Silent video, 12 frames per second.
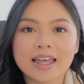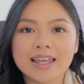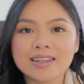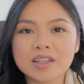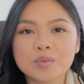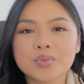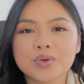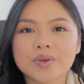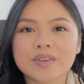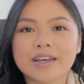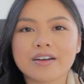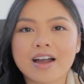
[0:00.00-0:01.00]
In the
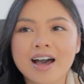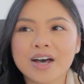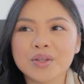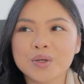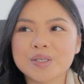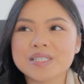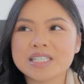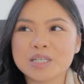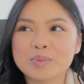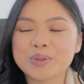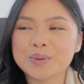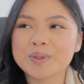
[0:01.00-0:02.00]
book, there are those
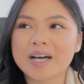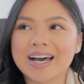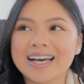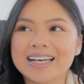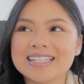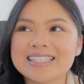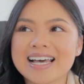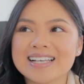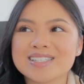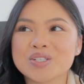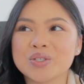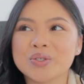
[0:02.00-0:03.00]
typical guides
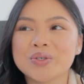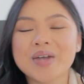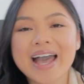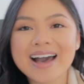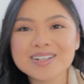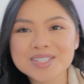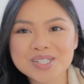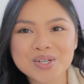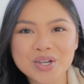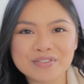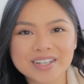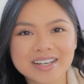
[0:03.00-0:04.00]
as to how to
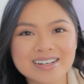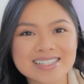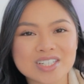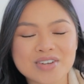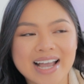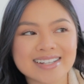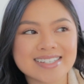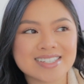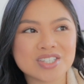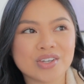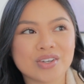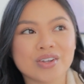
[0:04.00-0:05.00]
know if a girl is attracted
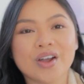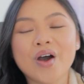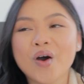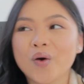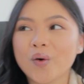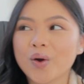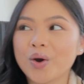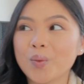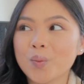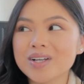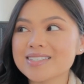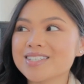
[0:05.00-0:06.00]
to you or
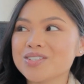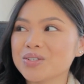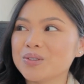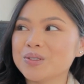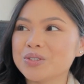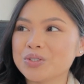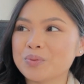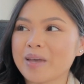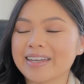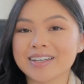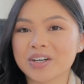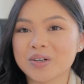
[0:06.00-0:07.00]
what to do to
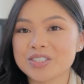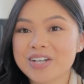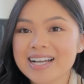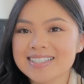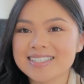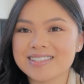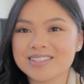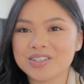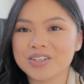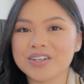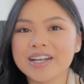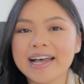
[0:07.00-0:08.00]
make a girl attracted to
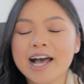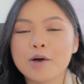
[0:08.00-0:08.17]
you.